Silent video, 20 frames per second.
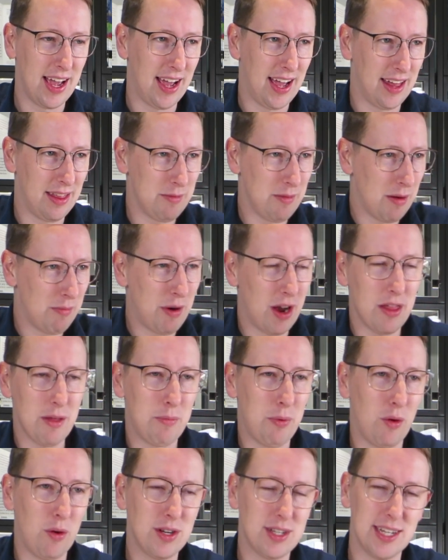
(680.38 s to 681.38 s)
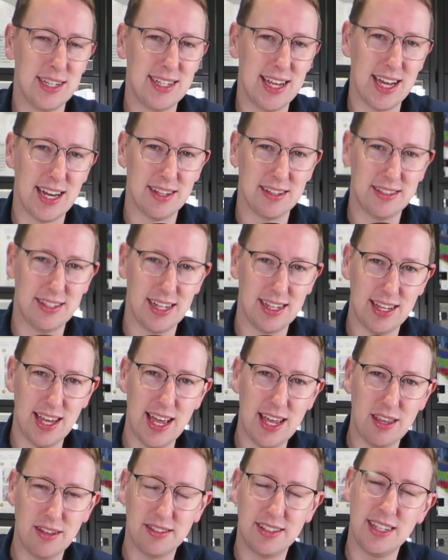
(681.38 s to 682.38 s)
And then my brother pointed down and said, yeah,
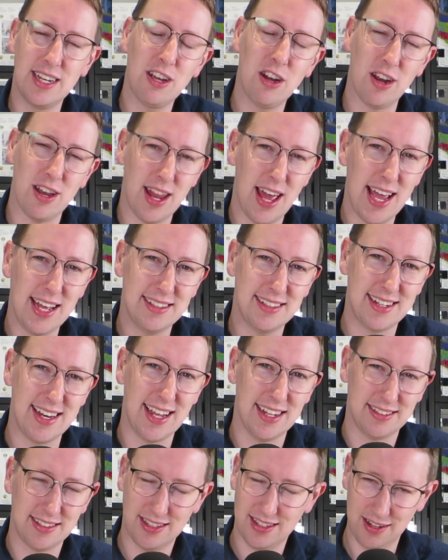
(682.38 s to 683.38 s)
you're sitting on an ant's nest.